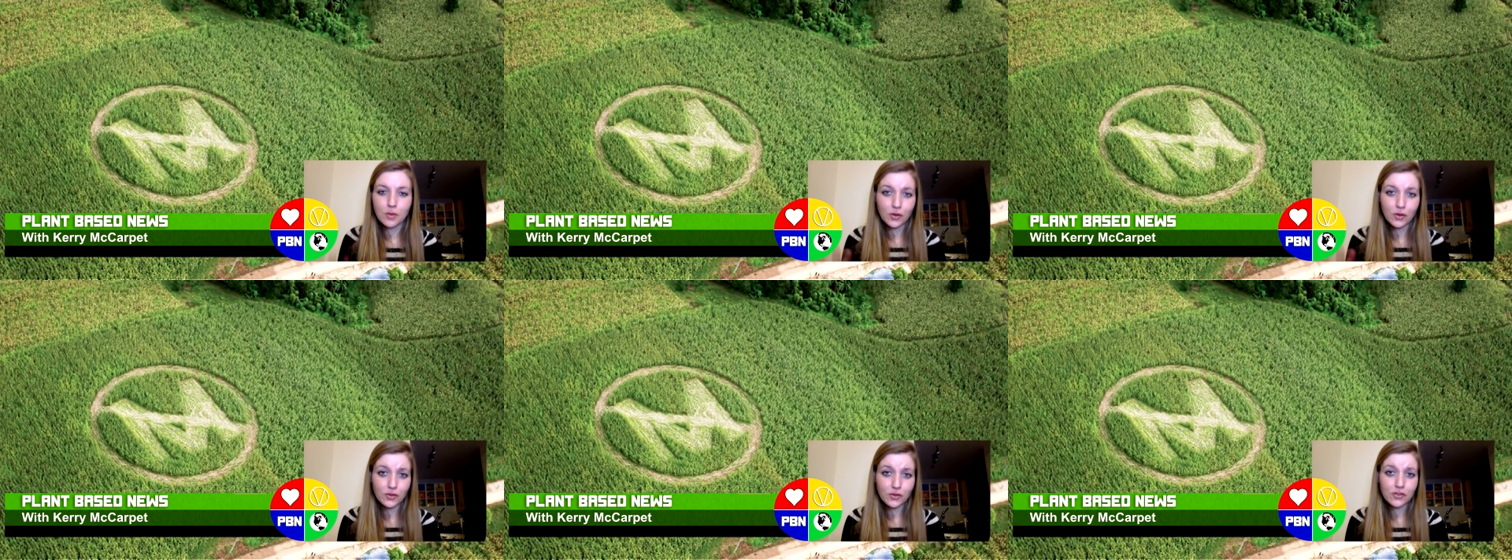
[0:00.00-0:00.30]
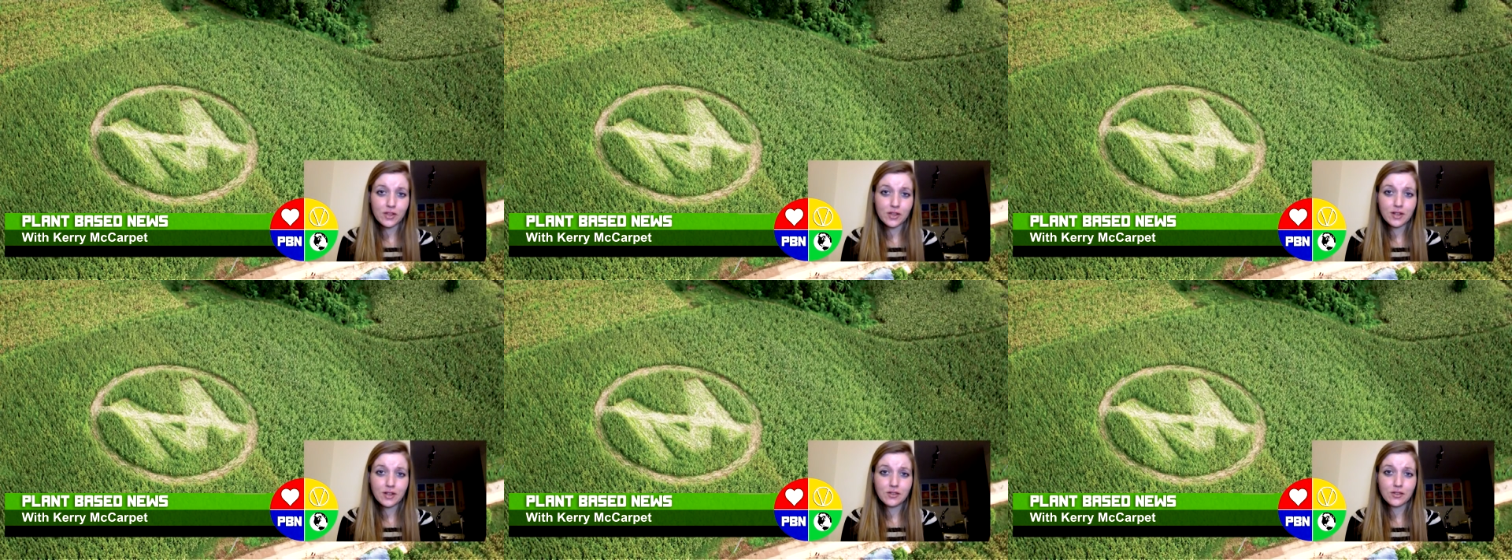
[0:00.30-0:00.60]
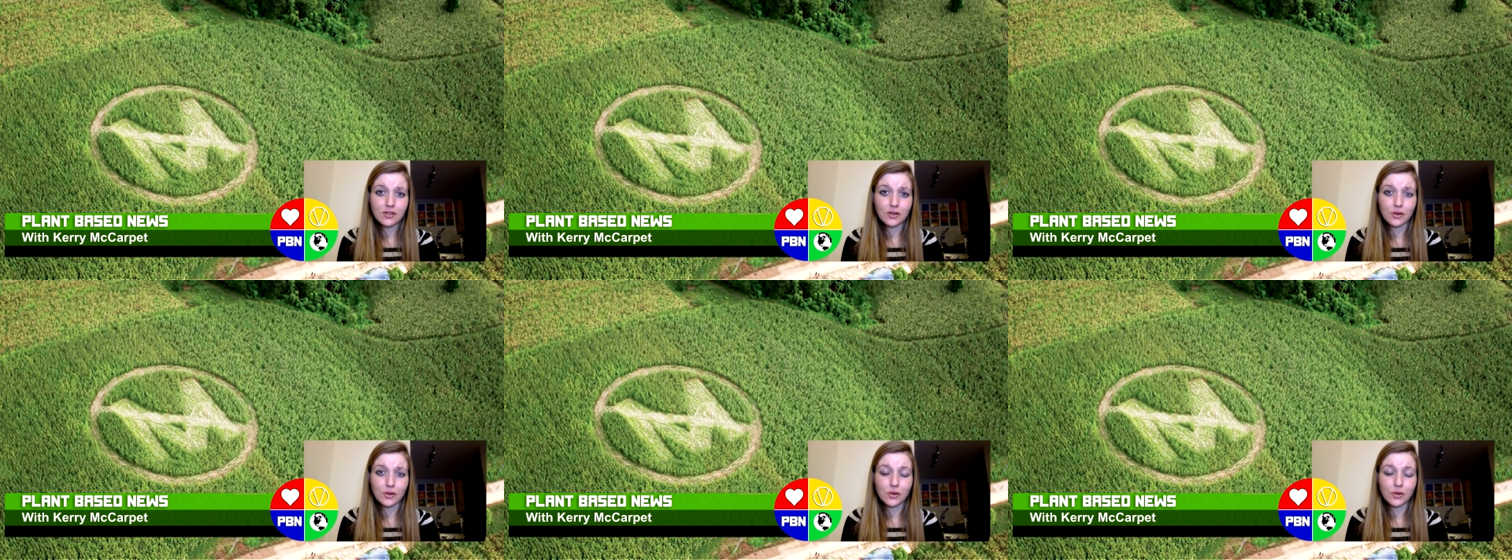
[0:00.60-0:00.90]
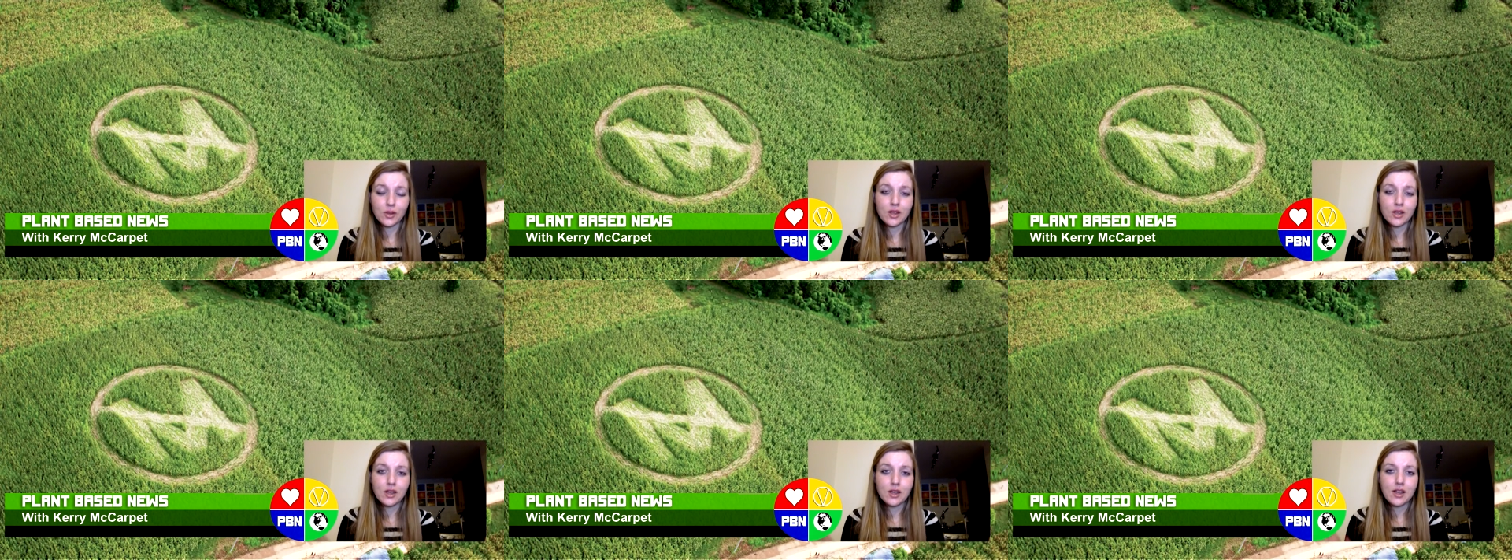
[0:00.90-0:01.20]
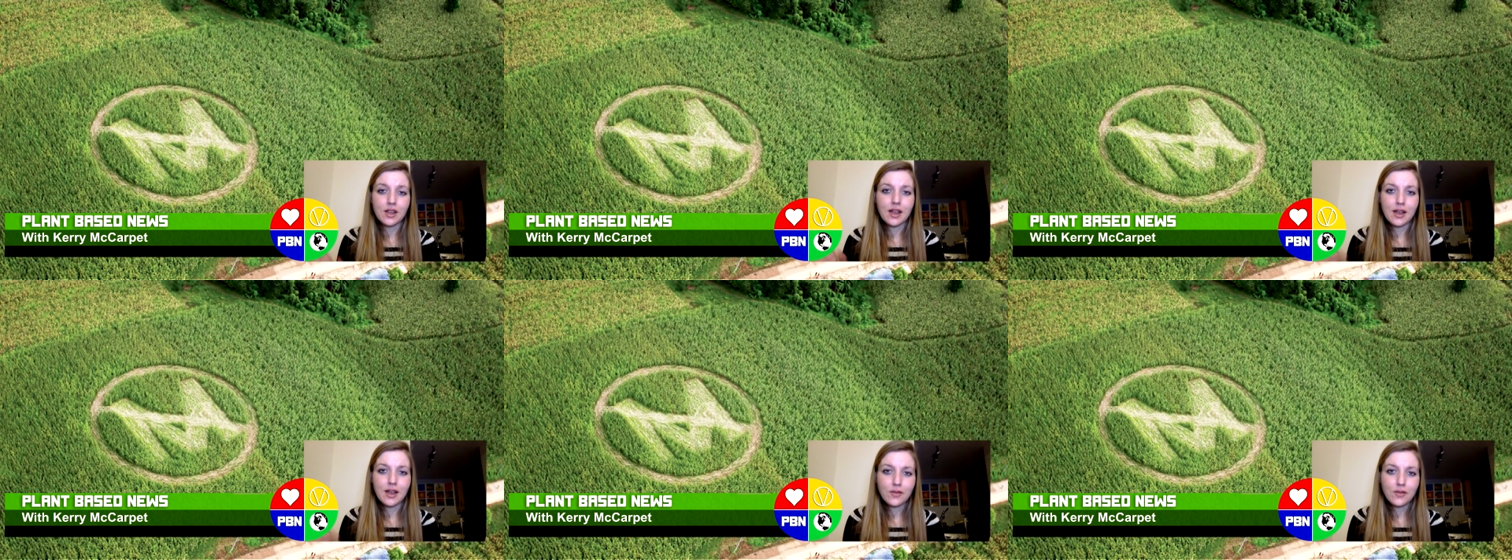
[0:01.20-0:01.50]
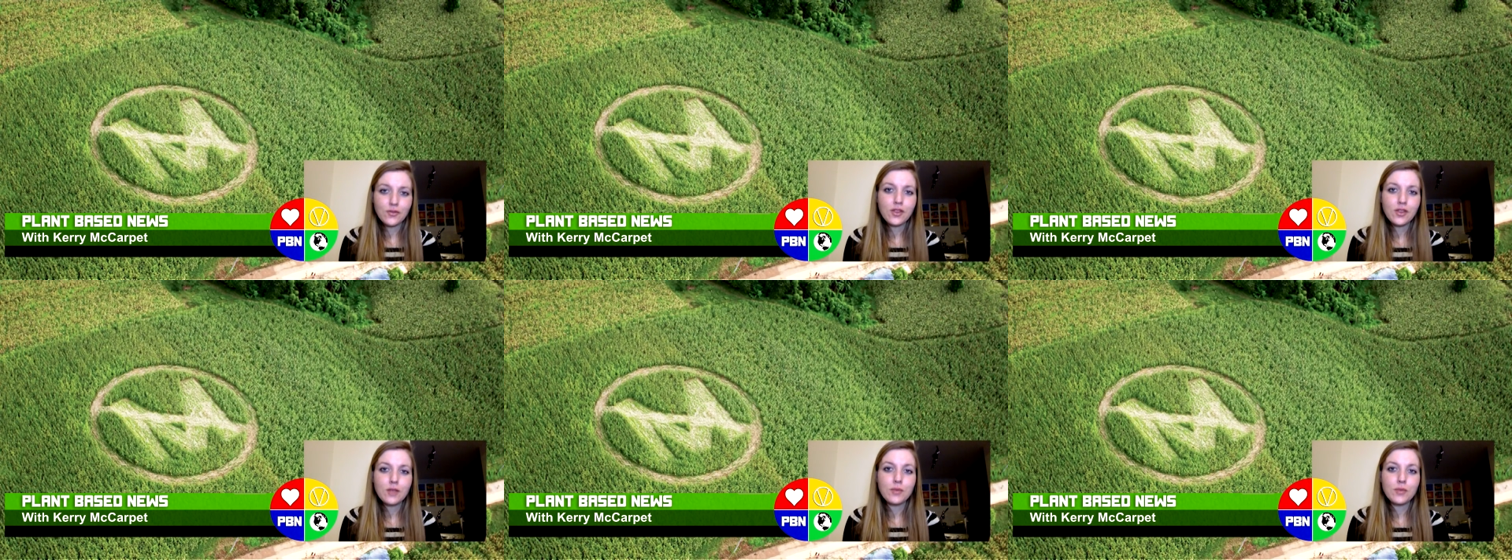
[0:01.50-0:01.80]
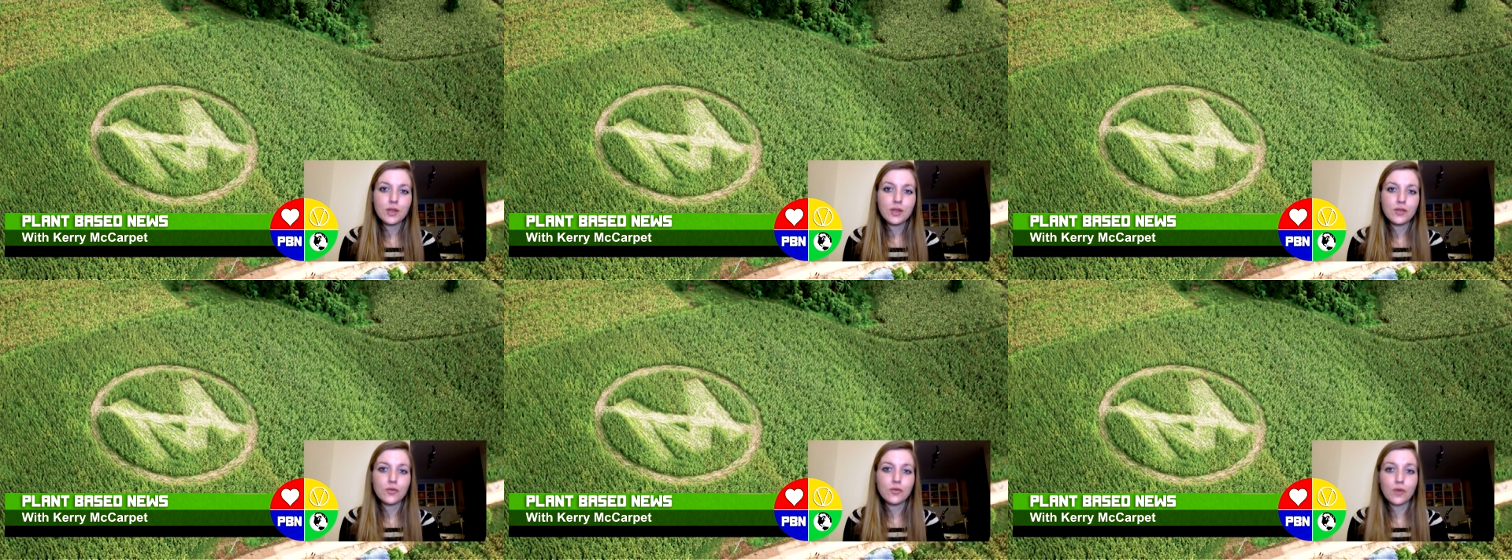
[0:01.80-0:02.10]
Monsanto. Have they
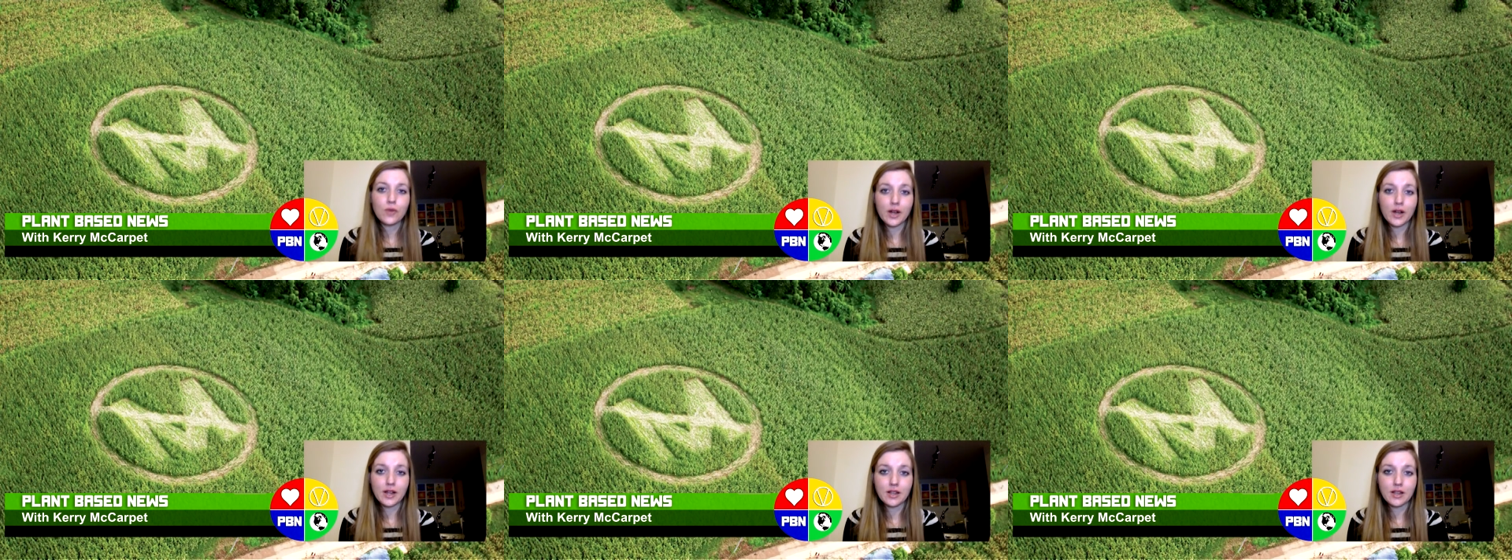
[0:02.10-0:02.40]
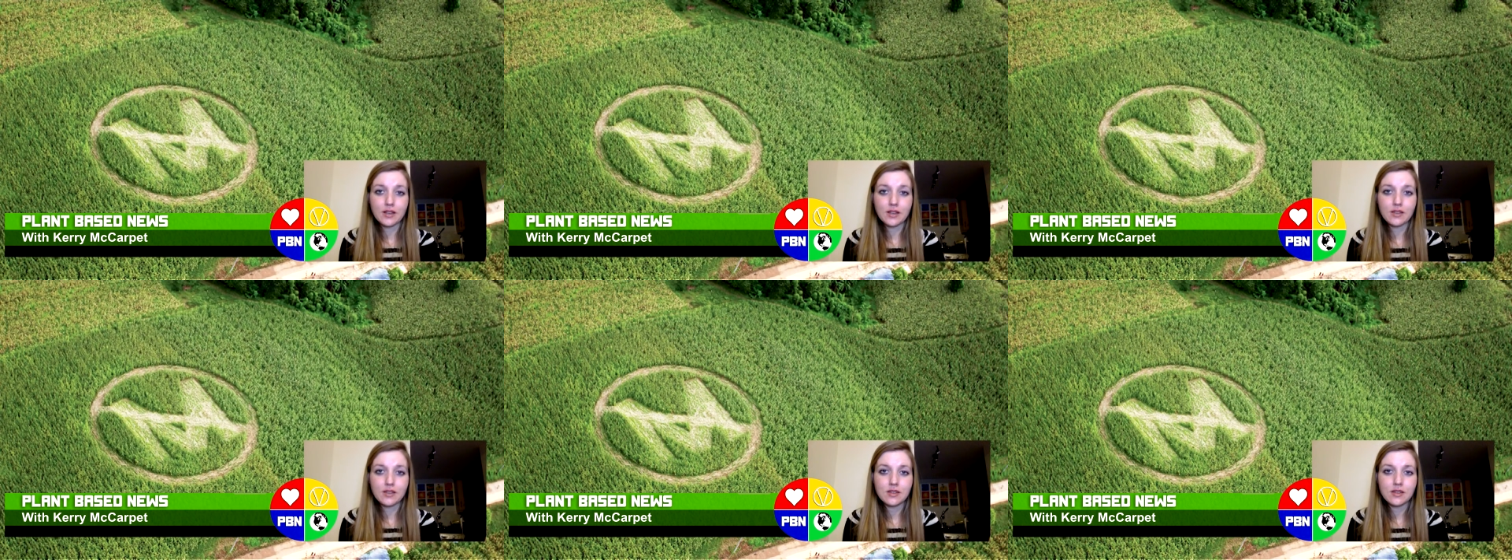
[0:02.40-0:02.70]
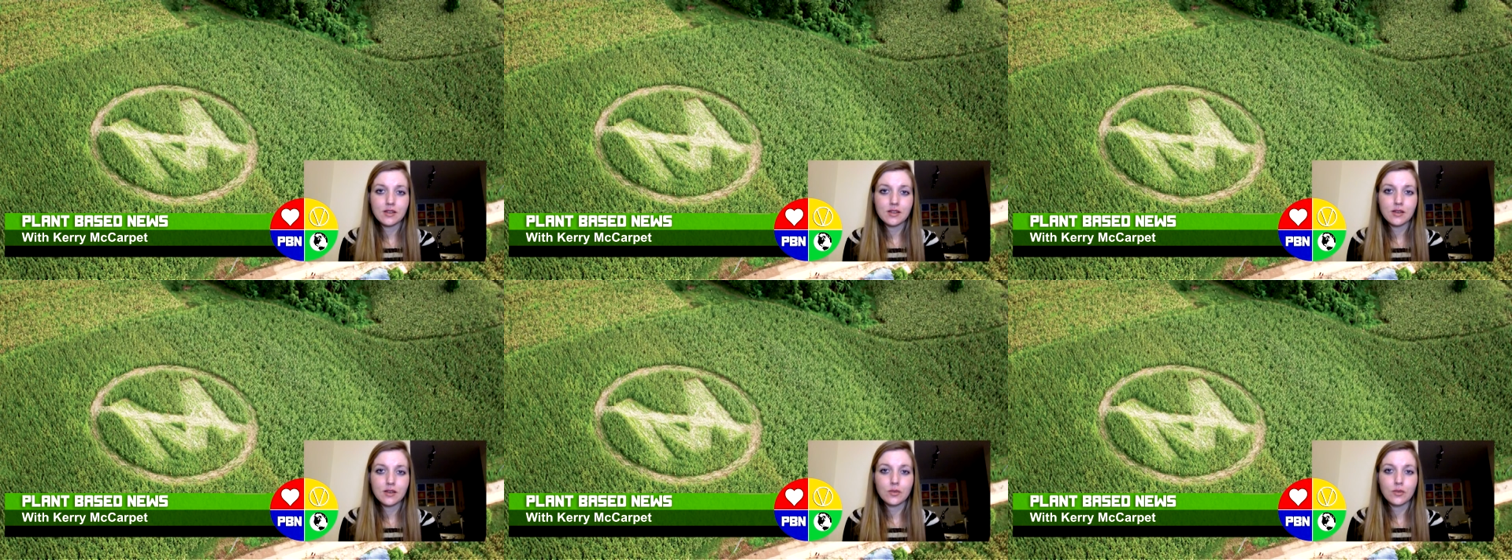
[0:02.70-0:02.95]
been right